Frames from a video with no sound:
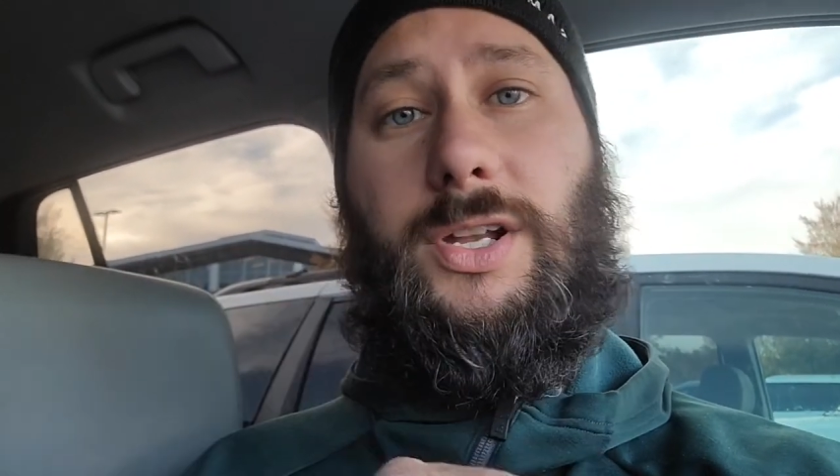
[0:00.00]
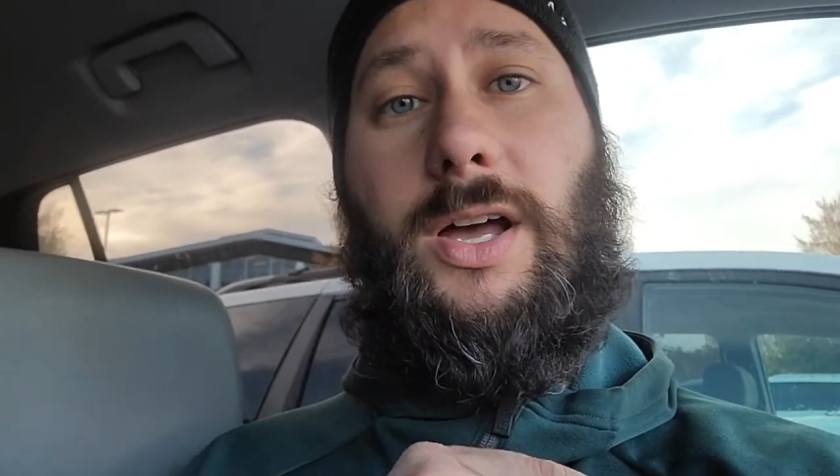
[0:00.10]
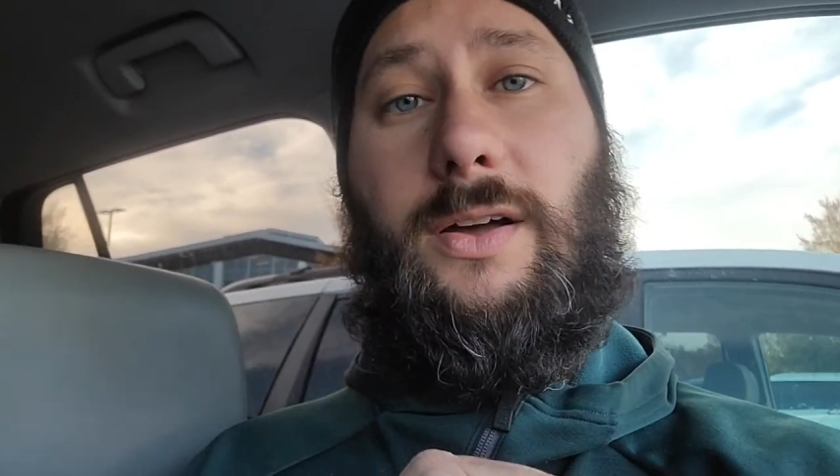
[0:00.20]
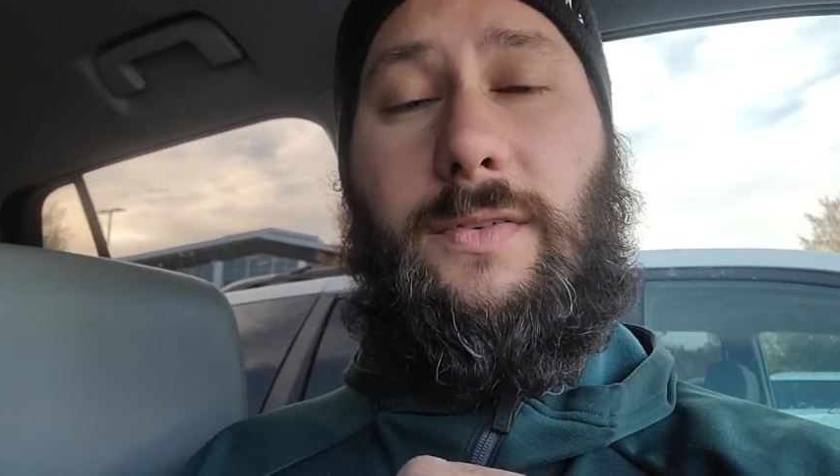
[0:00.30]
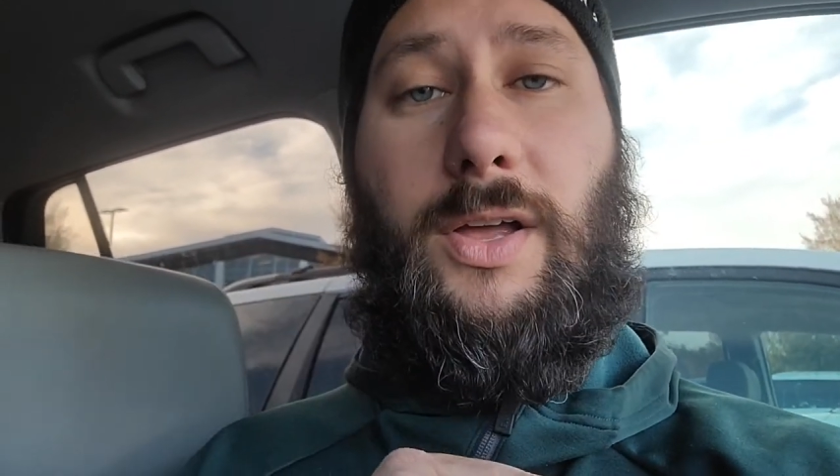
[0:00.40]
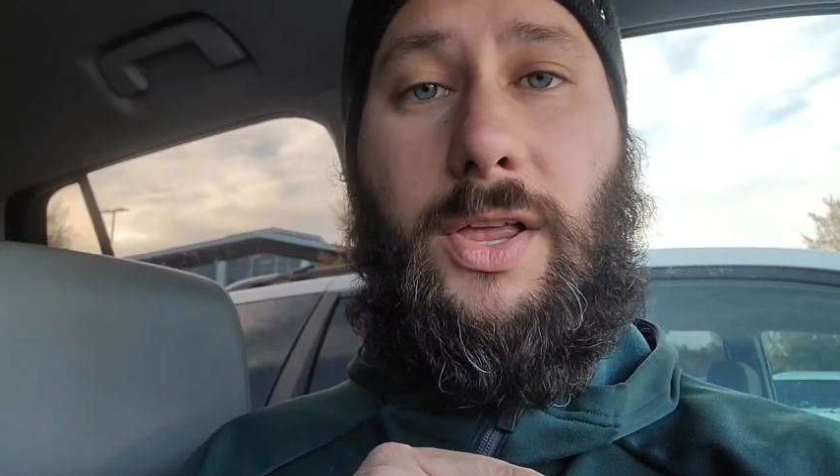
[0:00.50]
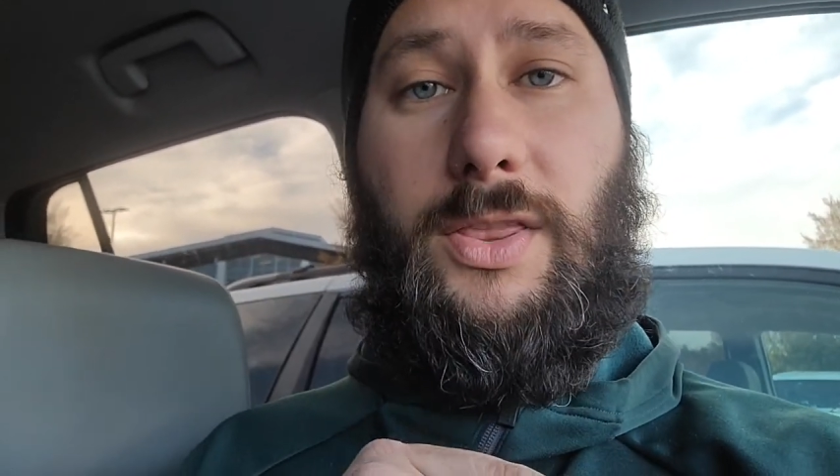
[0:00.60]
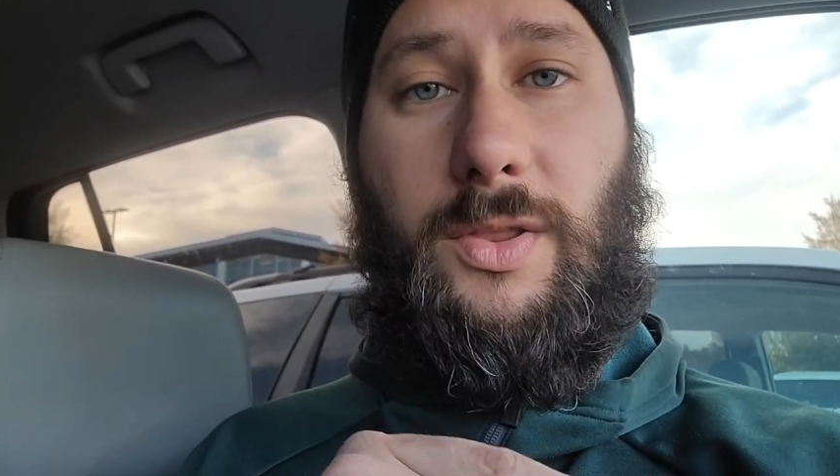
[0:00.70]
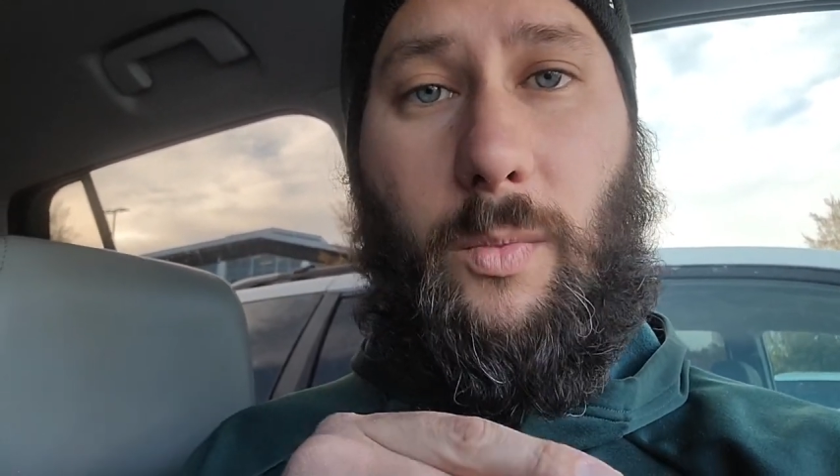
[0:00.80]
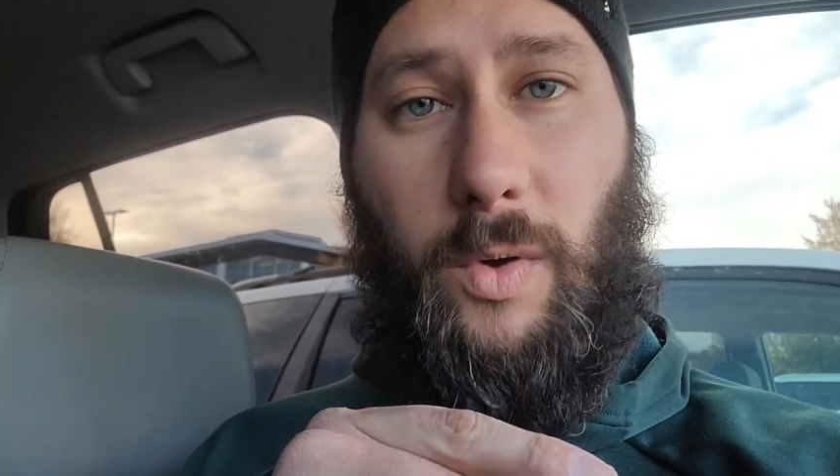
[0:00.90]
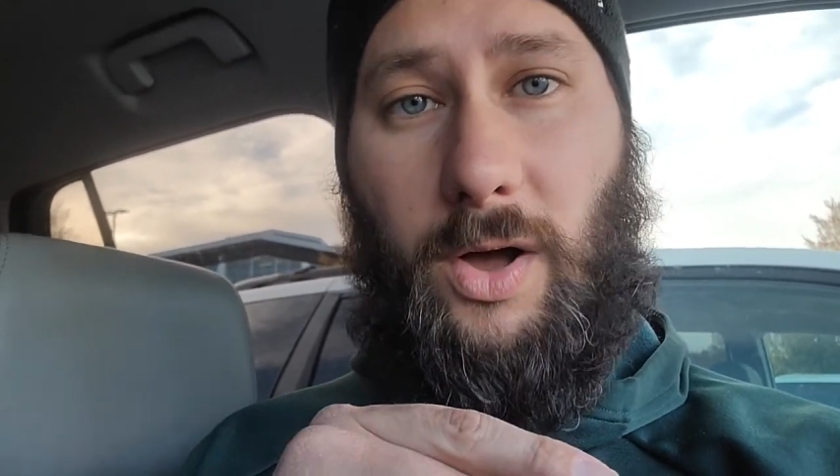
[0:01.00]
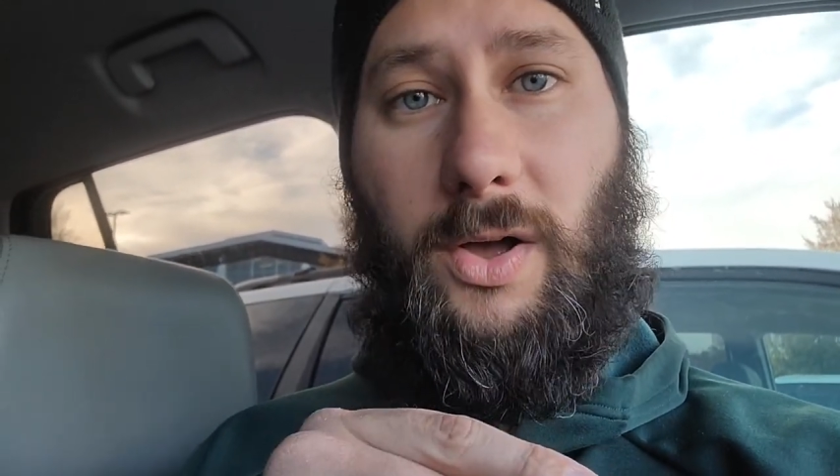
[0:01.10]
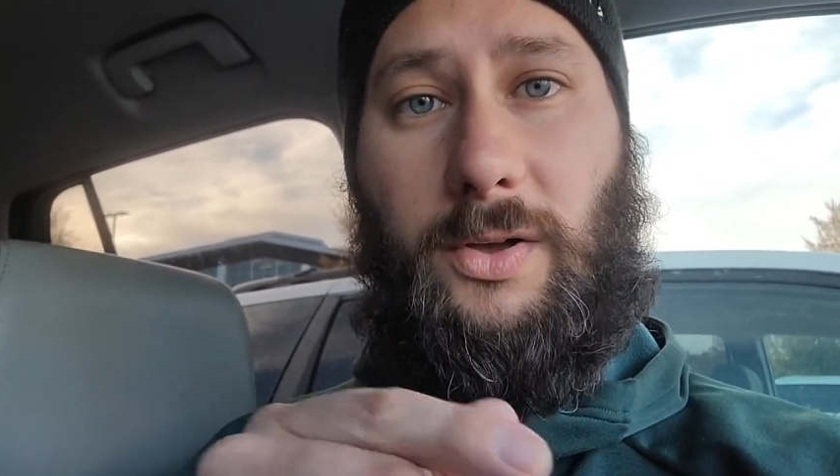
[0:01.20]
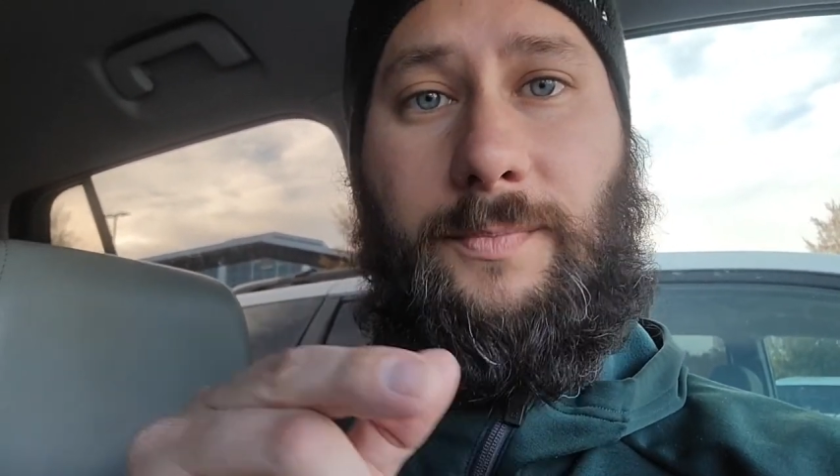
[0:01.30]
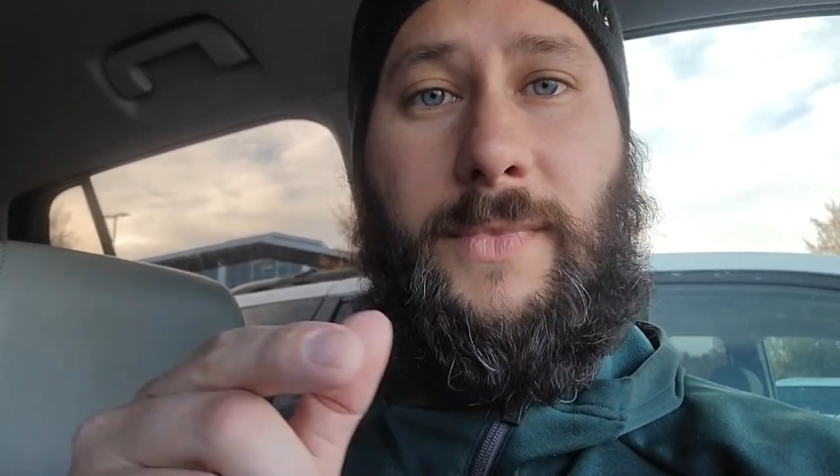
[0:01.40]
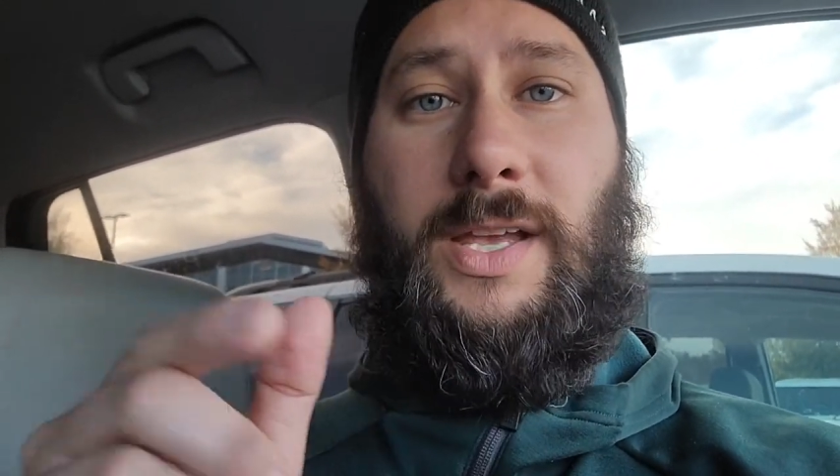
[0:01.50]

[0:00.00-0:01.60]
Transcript: of the wall.